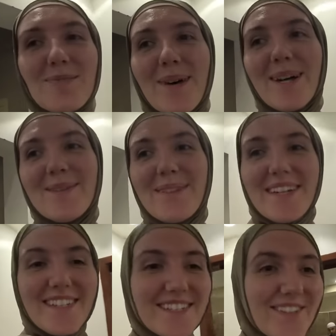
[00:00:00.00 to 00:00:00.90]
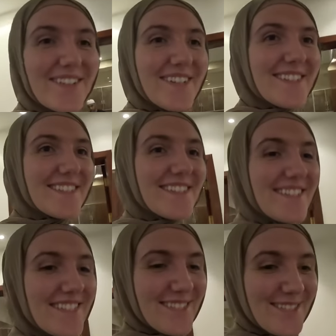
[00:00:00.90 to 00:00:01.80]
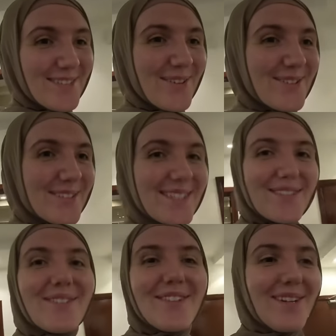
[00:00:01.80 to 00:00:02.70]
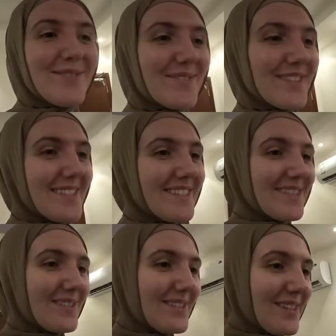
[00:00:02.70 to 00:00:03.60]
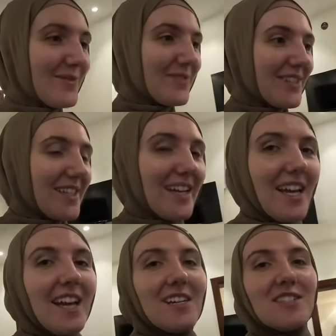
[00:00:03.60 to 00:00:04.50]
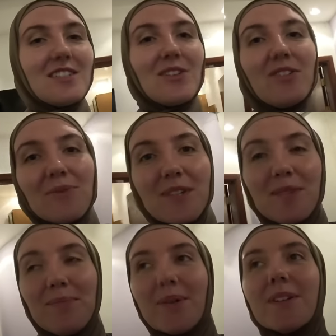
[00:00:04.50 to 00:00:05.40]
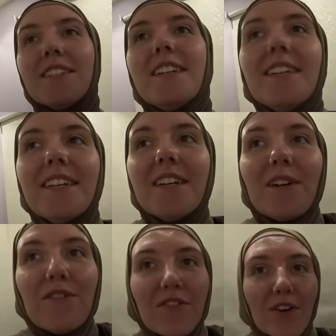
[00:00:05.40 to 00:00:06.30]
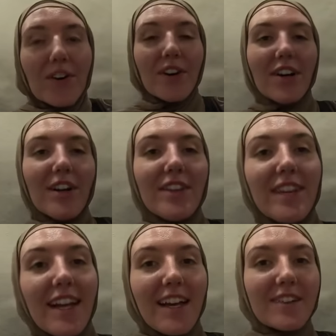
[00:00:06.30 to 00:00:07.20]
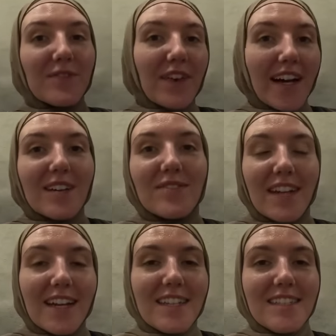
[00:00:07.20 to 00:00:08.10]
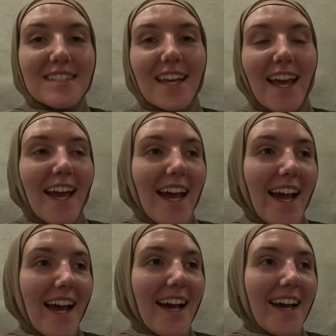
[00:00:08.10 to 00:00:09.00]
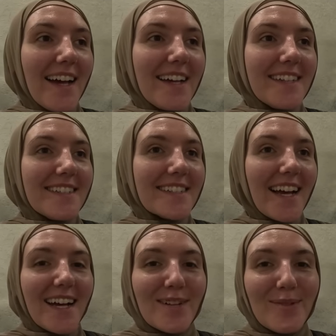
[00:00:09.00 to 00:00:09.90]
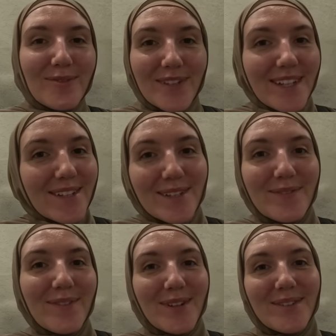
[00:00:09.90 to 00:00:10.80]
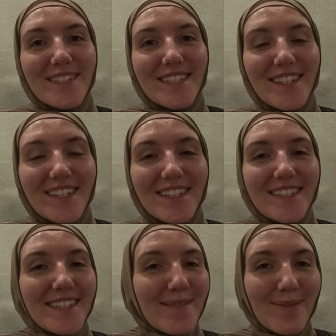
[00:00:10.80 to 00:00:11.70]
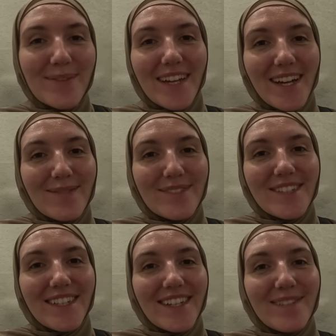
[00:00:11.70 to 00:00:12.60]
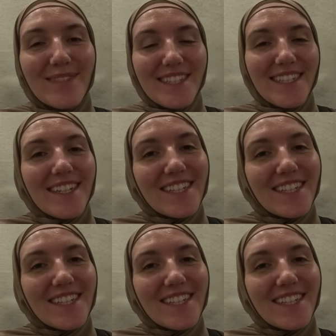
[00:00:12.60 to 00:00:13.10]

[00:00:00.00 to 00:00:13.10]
apartment is honestly so, so lovely, so lovely. So we're booked in here for the next 5 nights, and I'm really looking forward to seeing what we get up to here in Medina,